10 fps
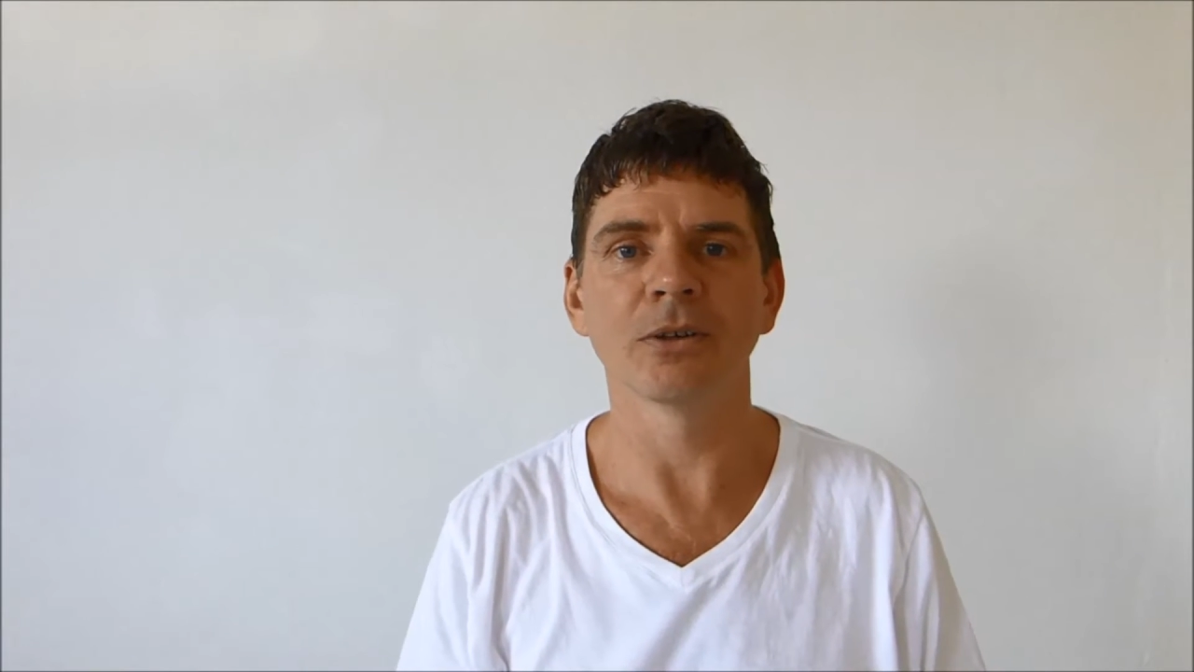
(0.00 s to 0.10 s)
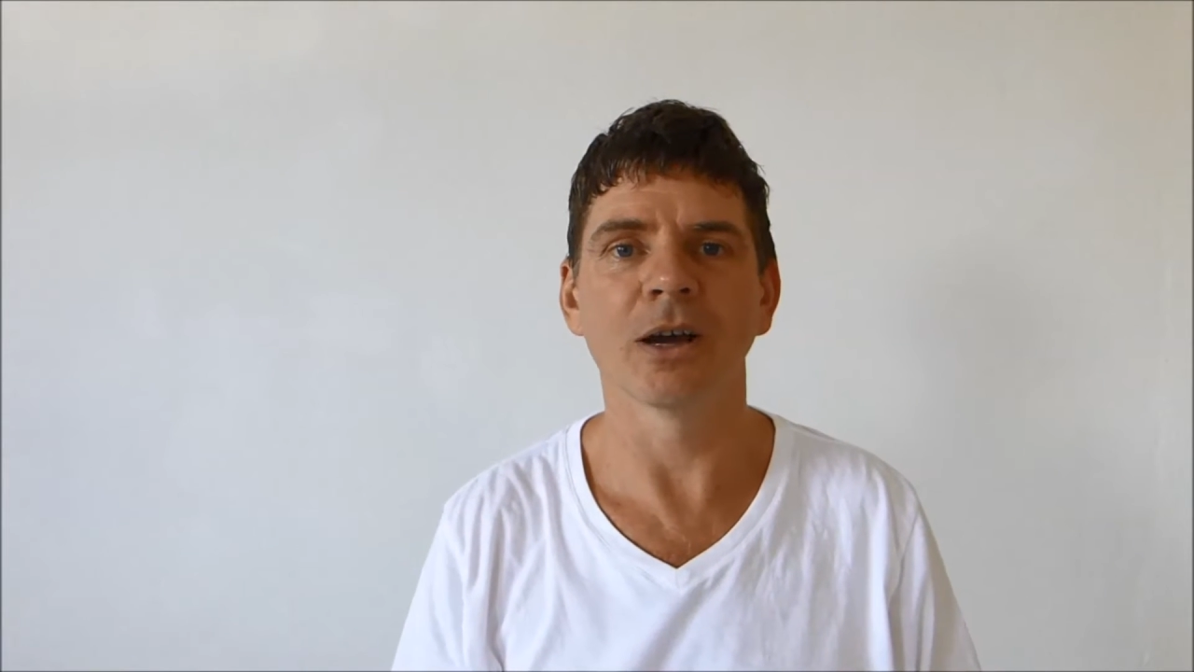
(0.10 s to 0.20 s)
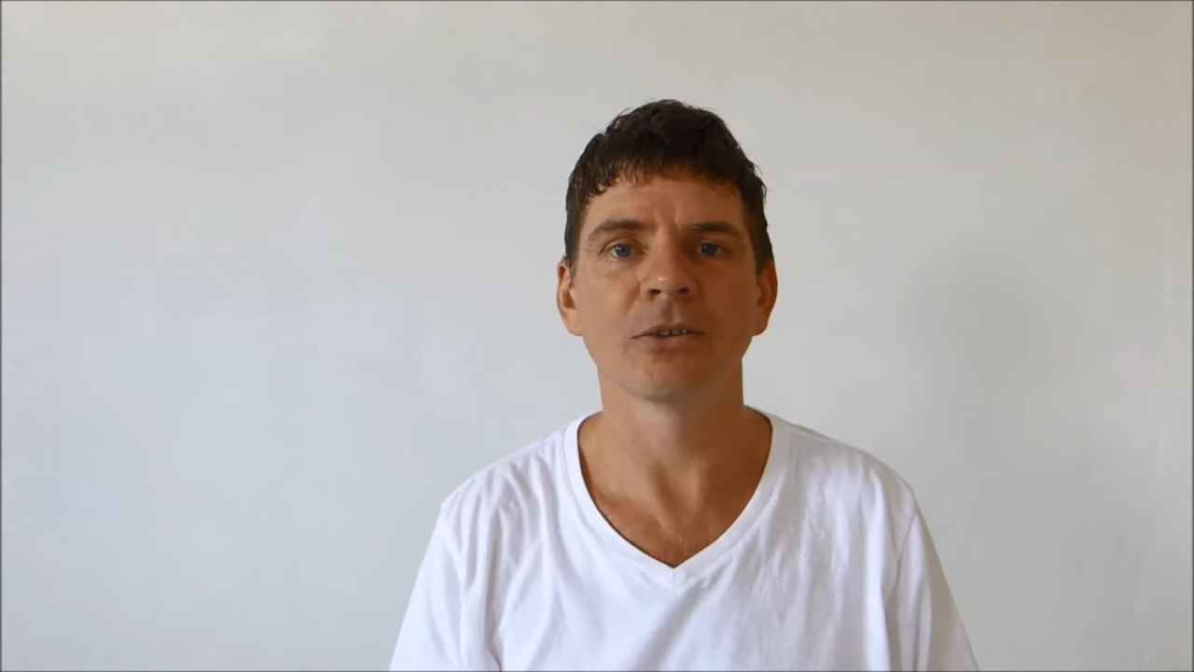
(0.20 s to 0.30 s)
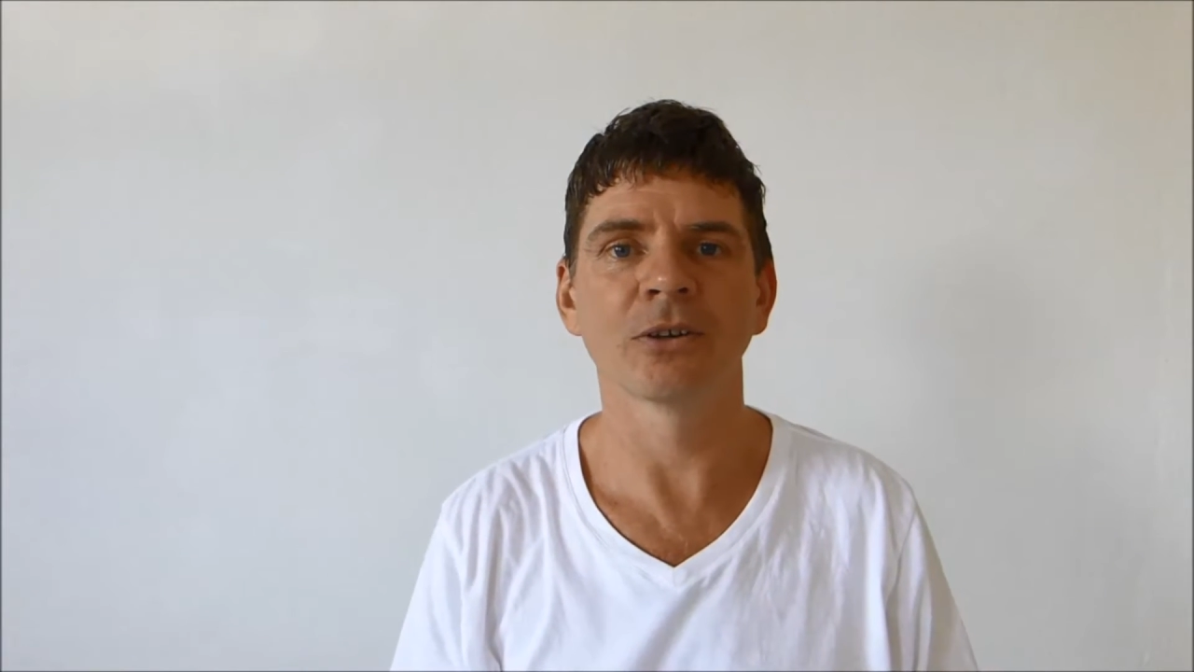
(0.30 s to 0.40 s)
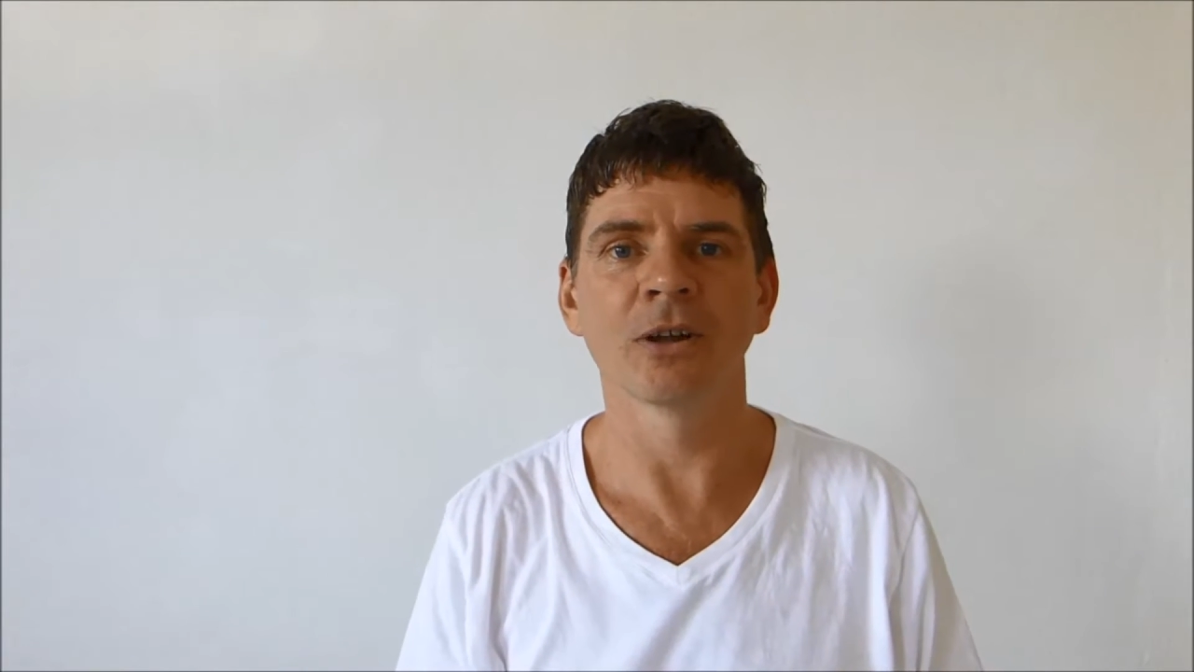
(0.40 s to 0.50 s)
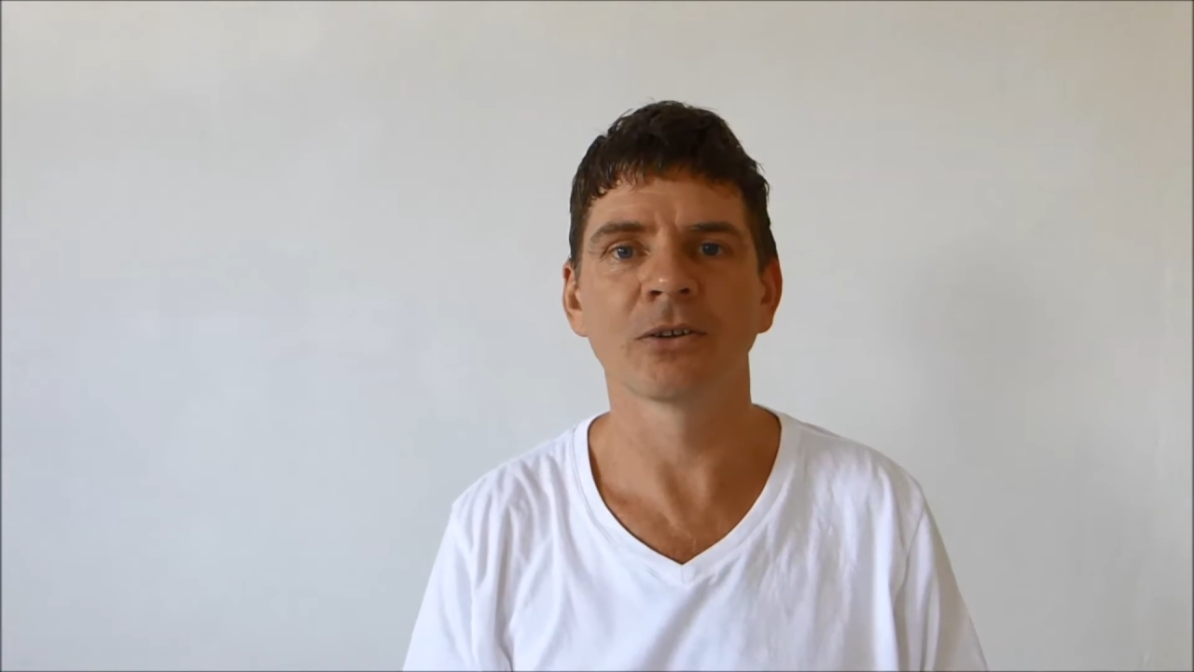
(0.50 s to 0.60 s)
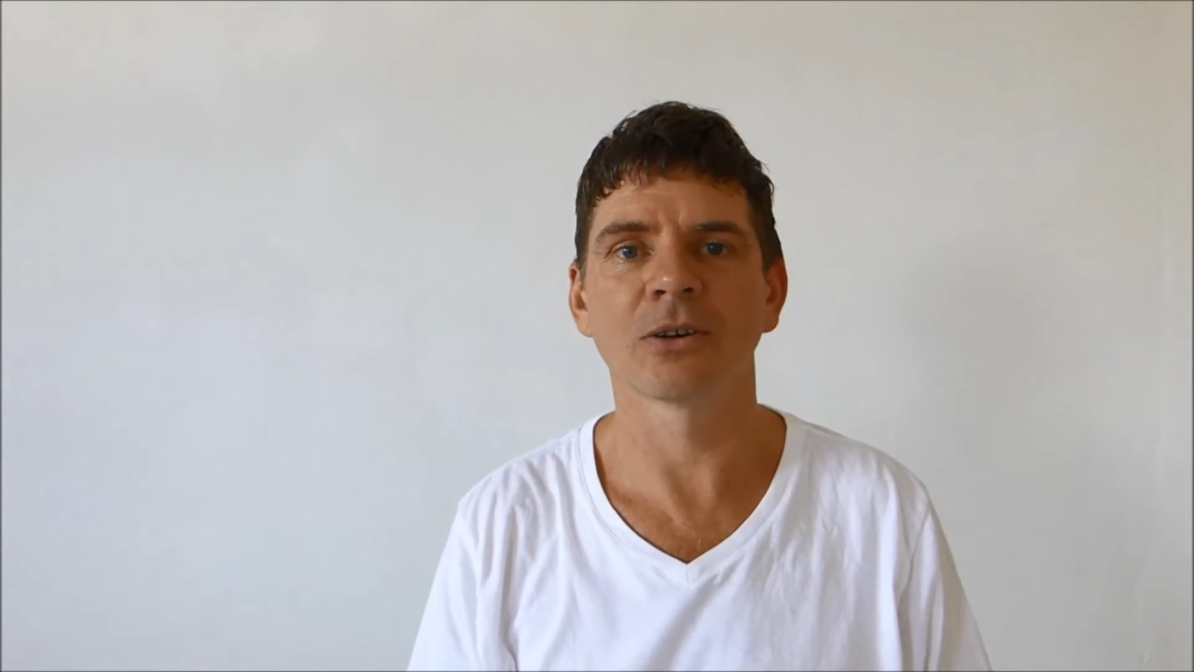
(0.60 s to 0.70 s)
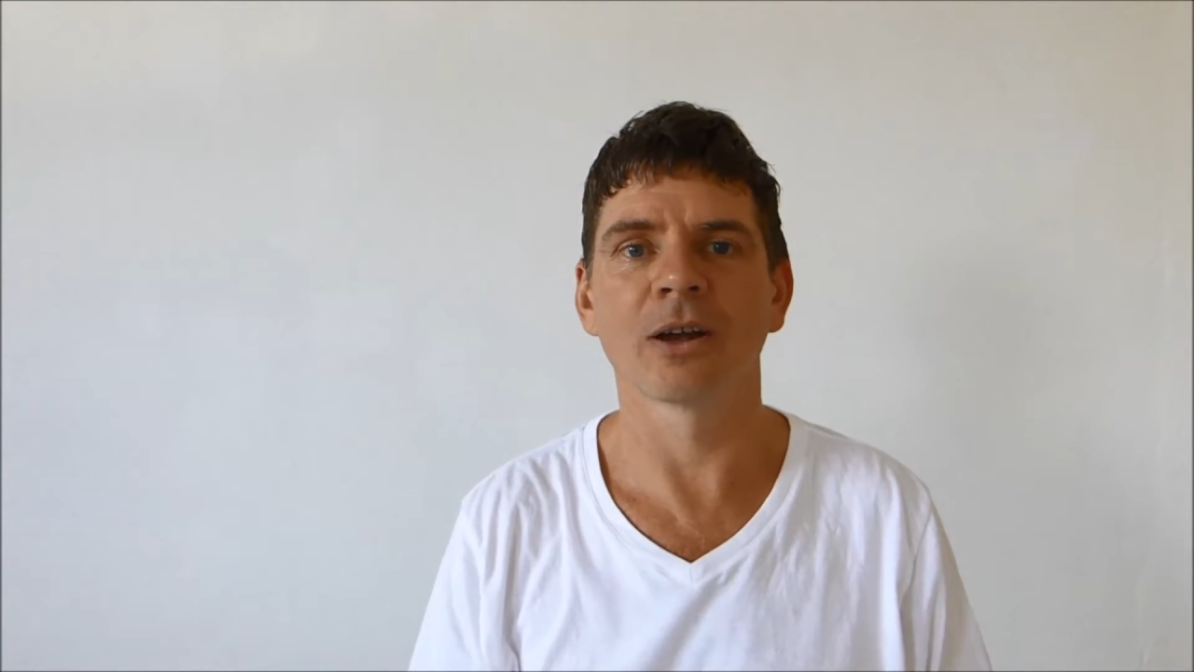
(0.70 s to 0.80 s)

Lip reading: to the ajna